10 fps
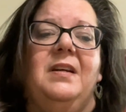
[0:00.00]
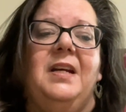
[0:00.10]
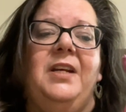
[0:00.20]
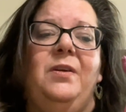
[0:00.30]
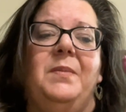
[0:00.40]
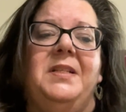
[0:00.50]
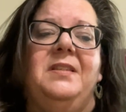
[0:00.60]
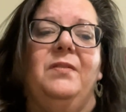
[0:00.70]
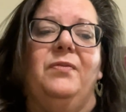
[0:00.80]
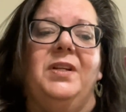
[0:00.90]
hurt
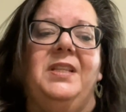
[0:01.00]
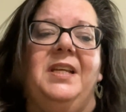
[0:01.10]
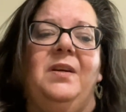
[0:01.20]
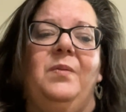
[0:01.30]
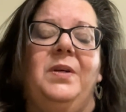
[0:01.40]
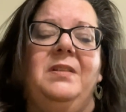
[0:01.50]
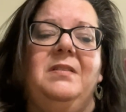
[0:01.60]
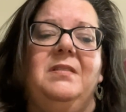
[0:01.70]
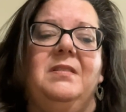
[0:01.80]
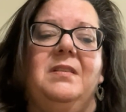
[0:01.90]
myself right there once